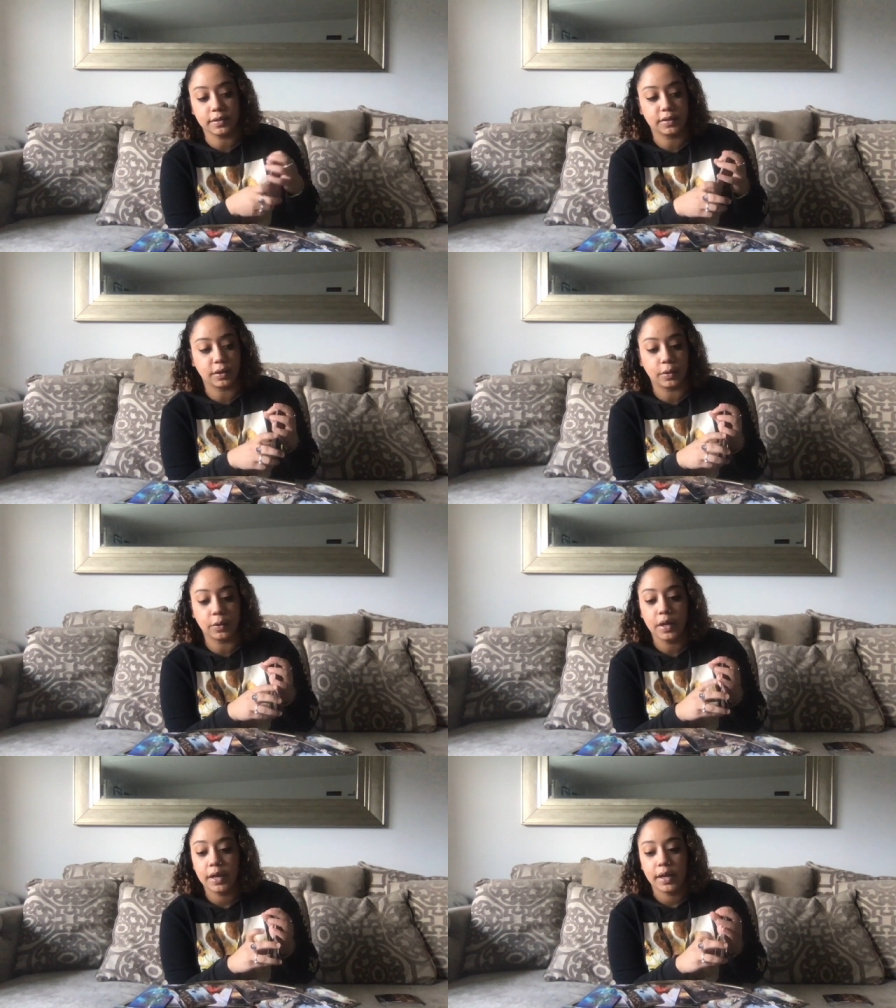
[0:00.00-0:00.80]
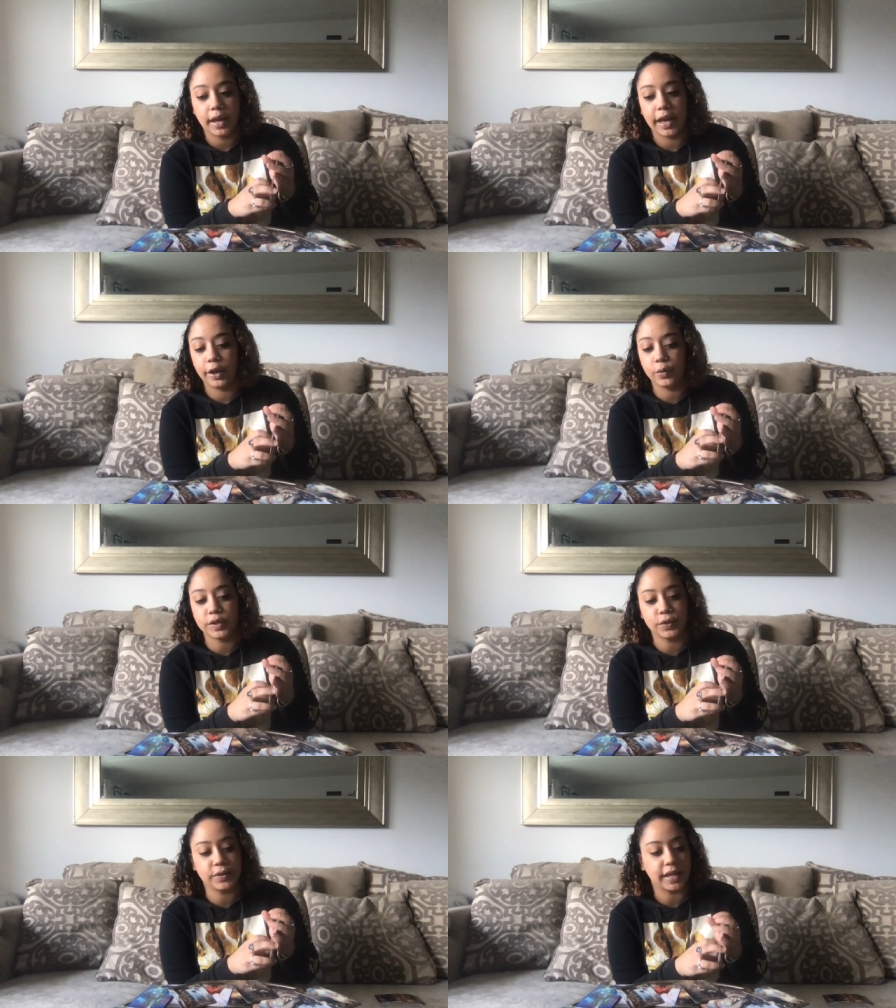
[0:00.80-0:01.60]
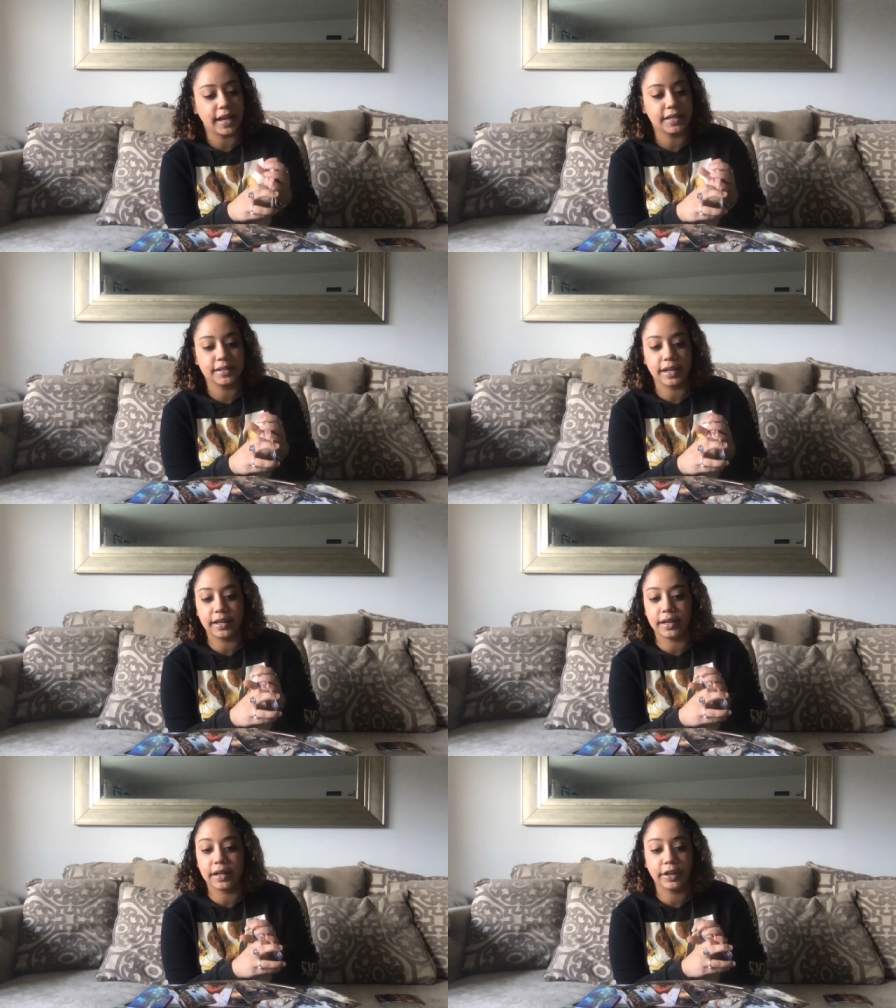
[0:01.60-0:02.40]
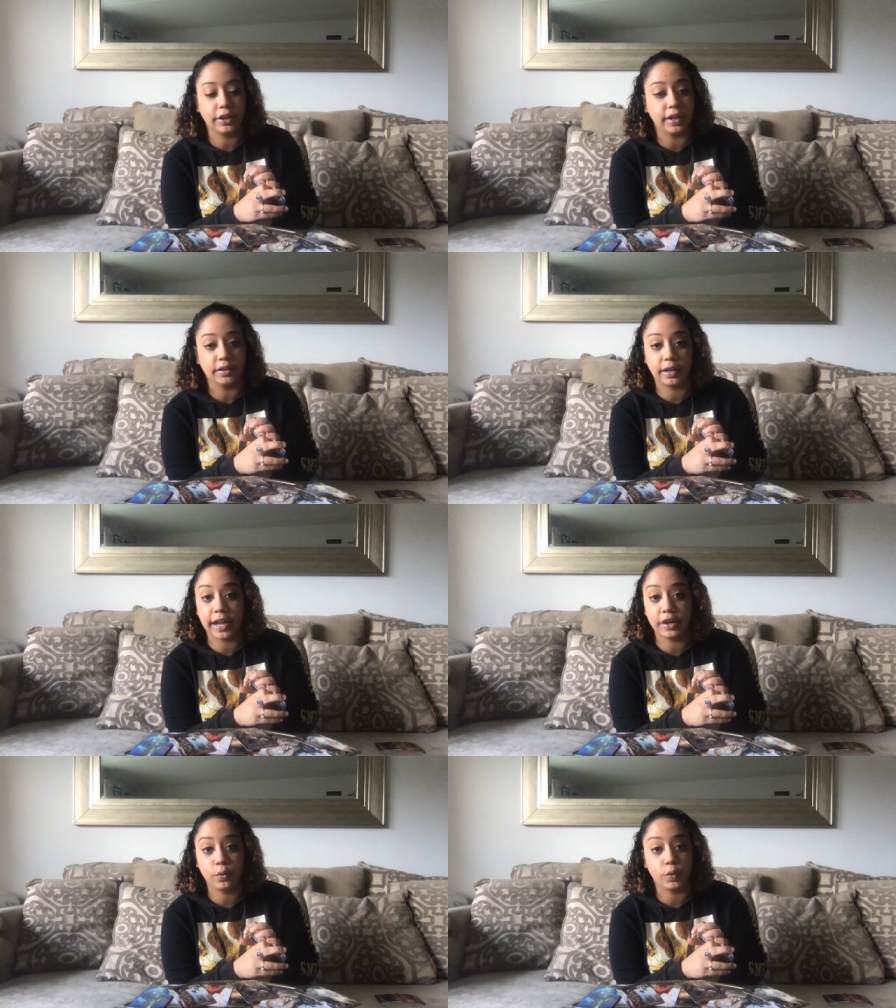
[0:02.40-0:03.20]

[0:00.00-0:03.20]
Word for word: So I always use that as like a clear indicator.